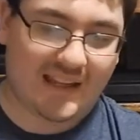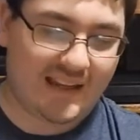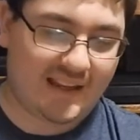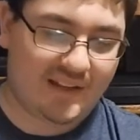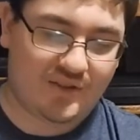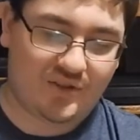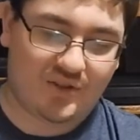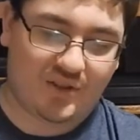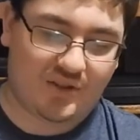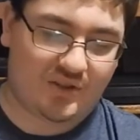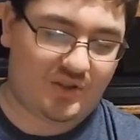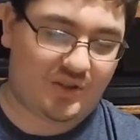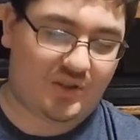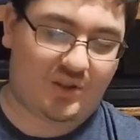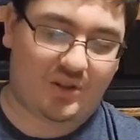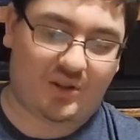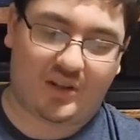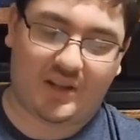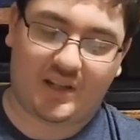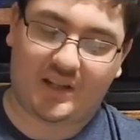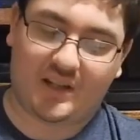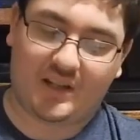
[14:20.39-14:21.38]
It's just
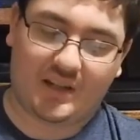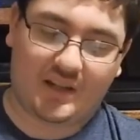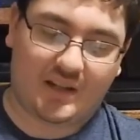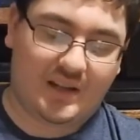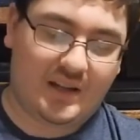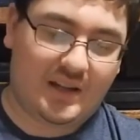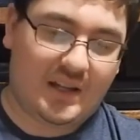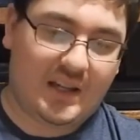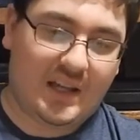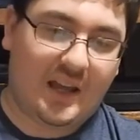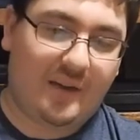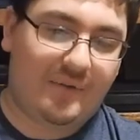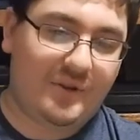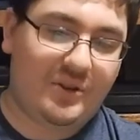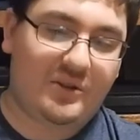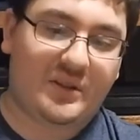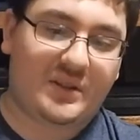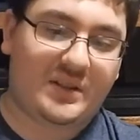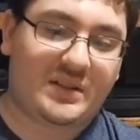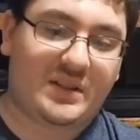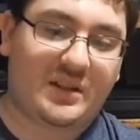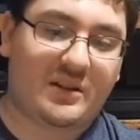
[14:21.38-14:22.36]
good. If you
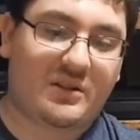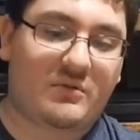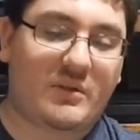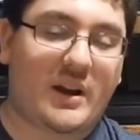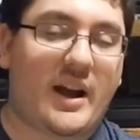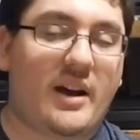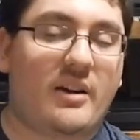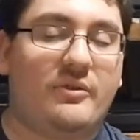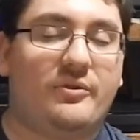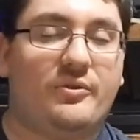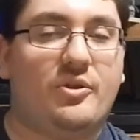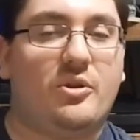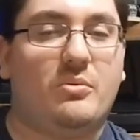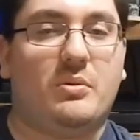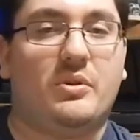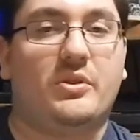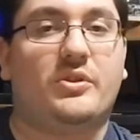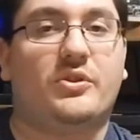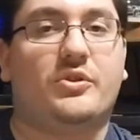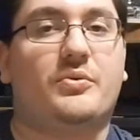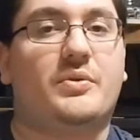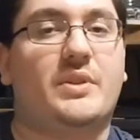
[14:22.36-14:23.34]
could sit around for
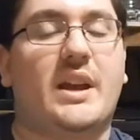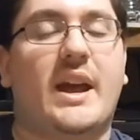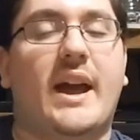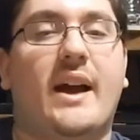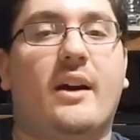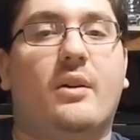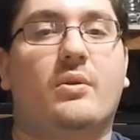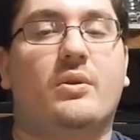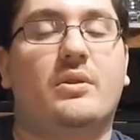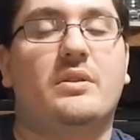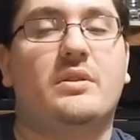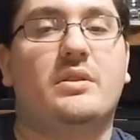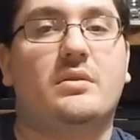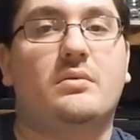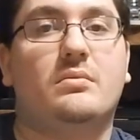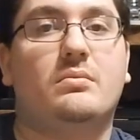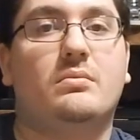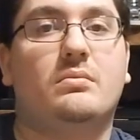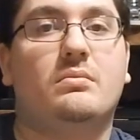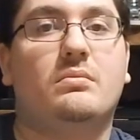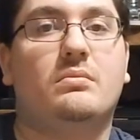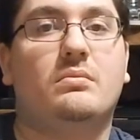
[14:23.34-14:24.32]
almost 3 hours,
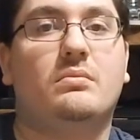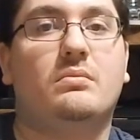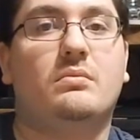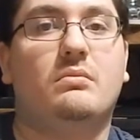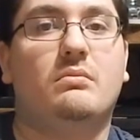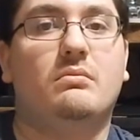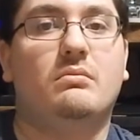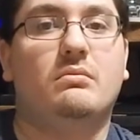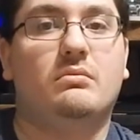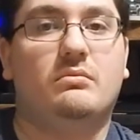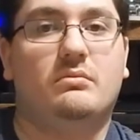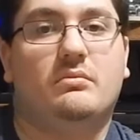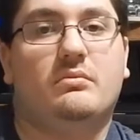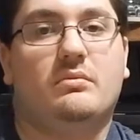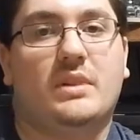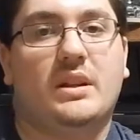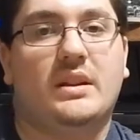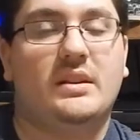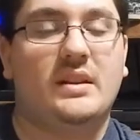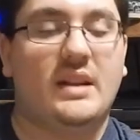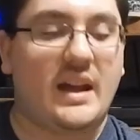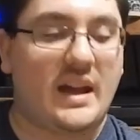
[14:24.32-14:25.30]

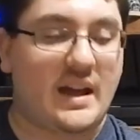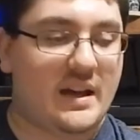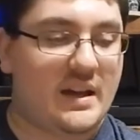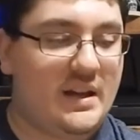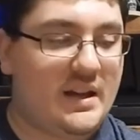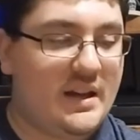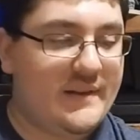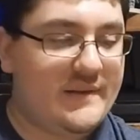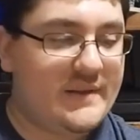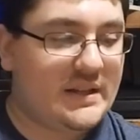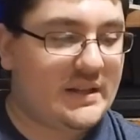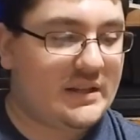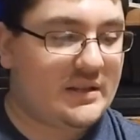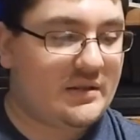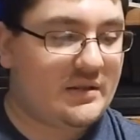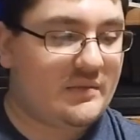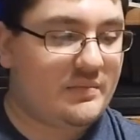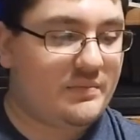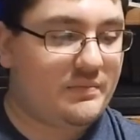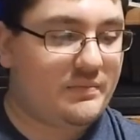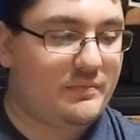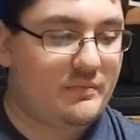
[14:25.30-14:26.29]
then yeah,
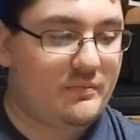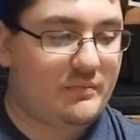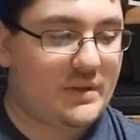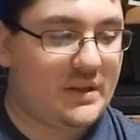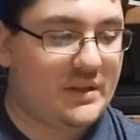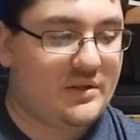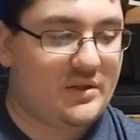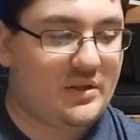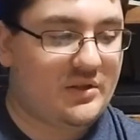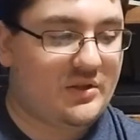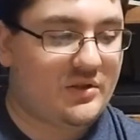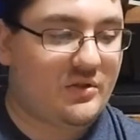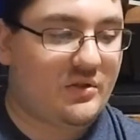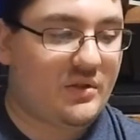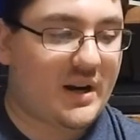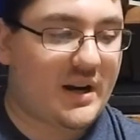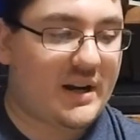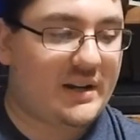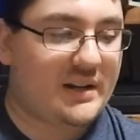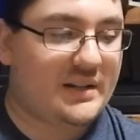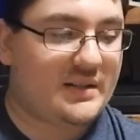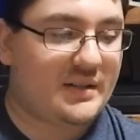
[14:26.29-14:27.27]
it's just
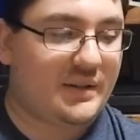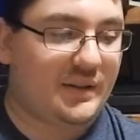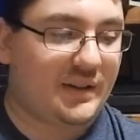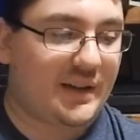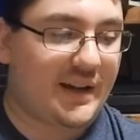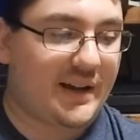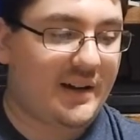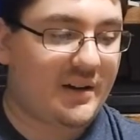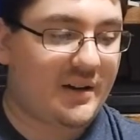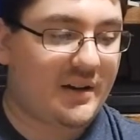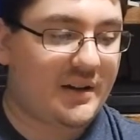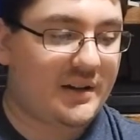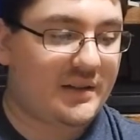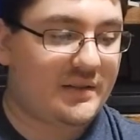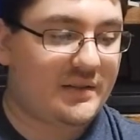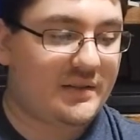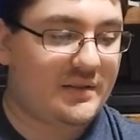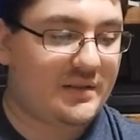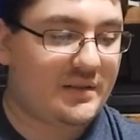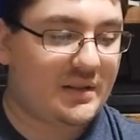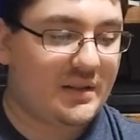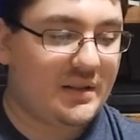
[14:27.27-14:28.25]
great. It's
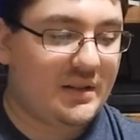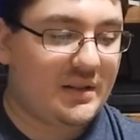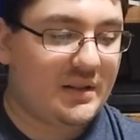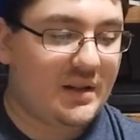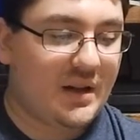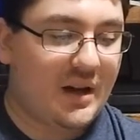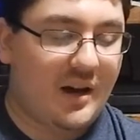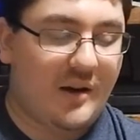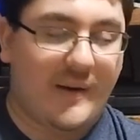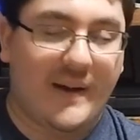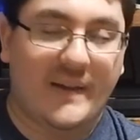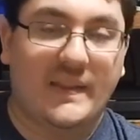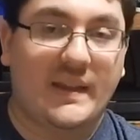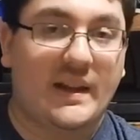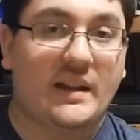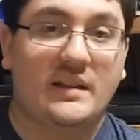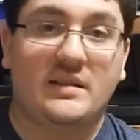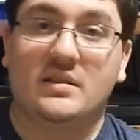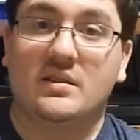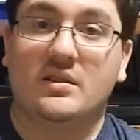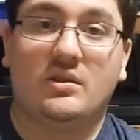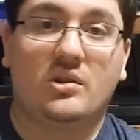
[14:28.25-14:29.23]
hilarious. I
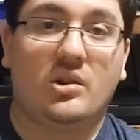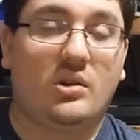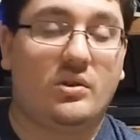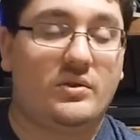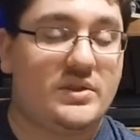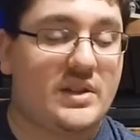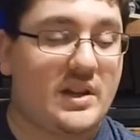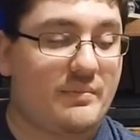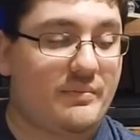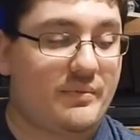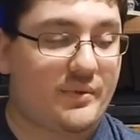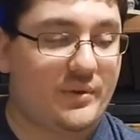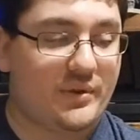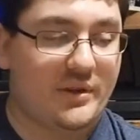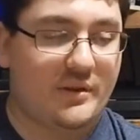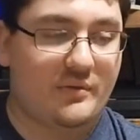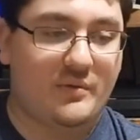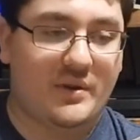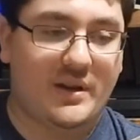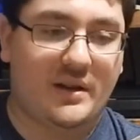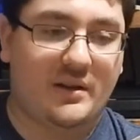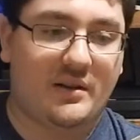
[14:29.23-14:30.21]
think it still holds up
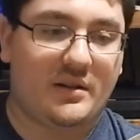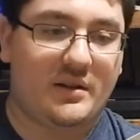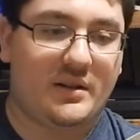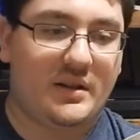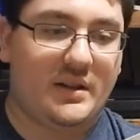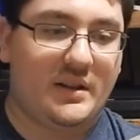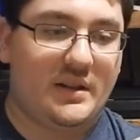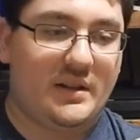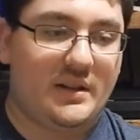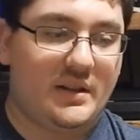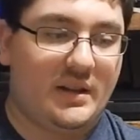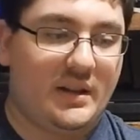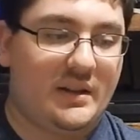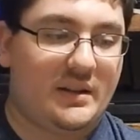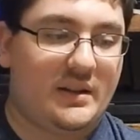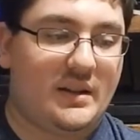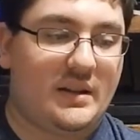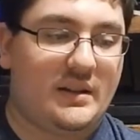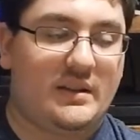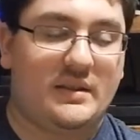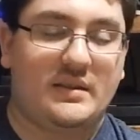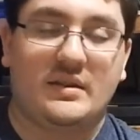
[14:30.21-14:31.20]
really well. And
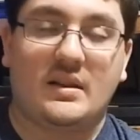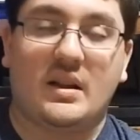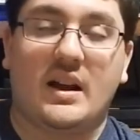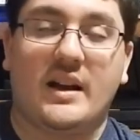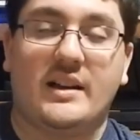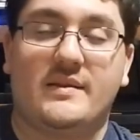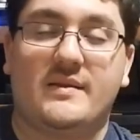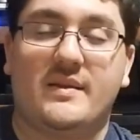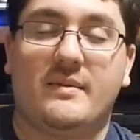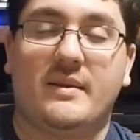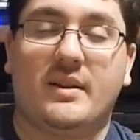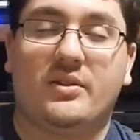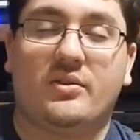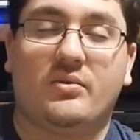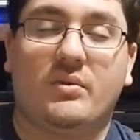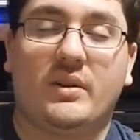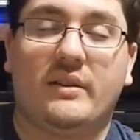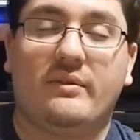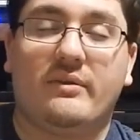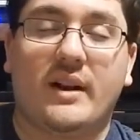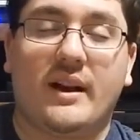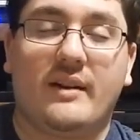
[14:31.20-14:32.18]
this cost me about
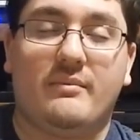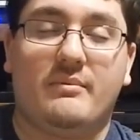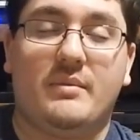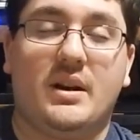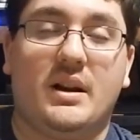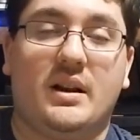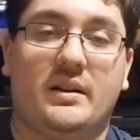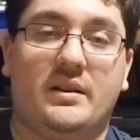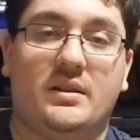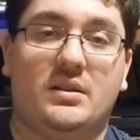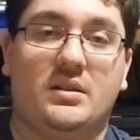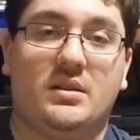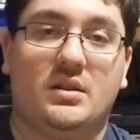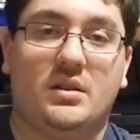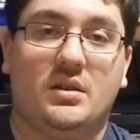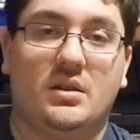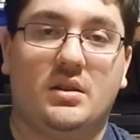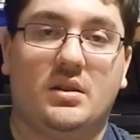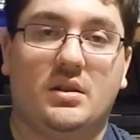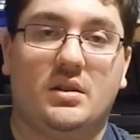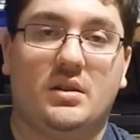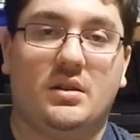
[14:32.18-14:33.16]
$25.
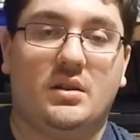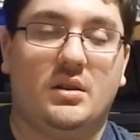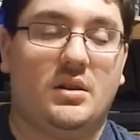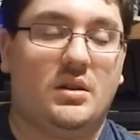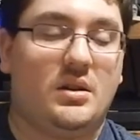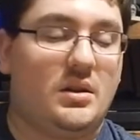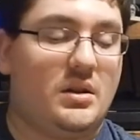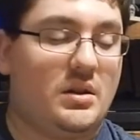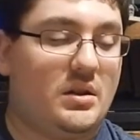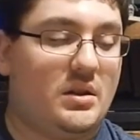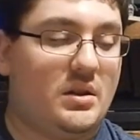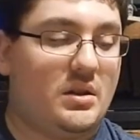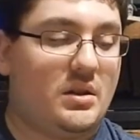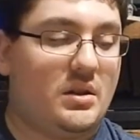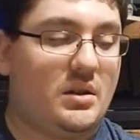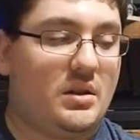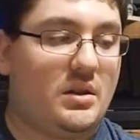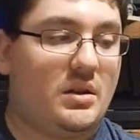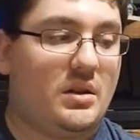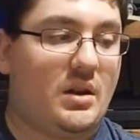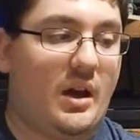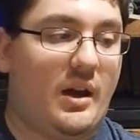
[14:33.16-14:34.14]

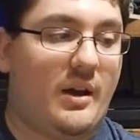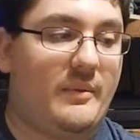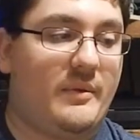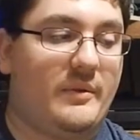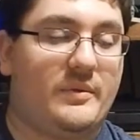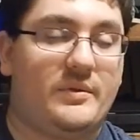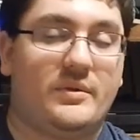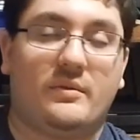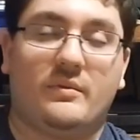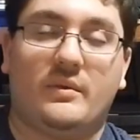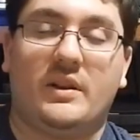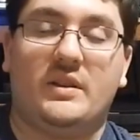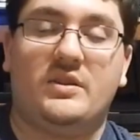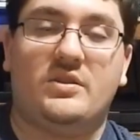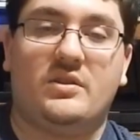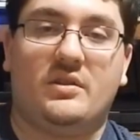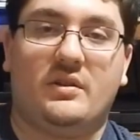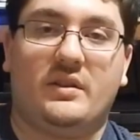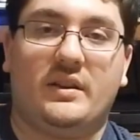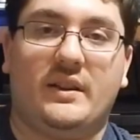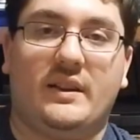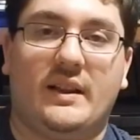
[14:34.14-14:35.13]
It was
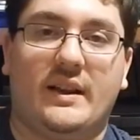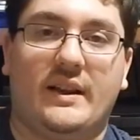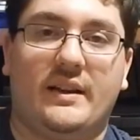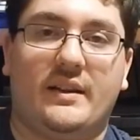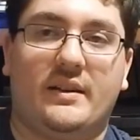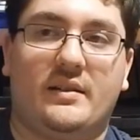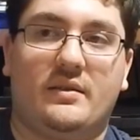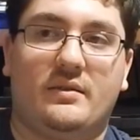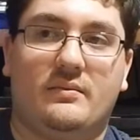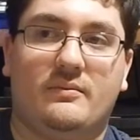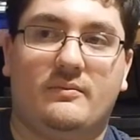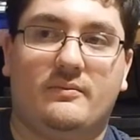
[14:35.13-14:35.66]
originally like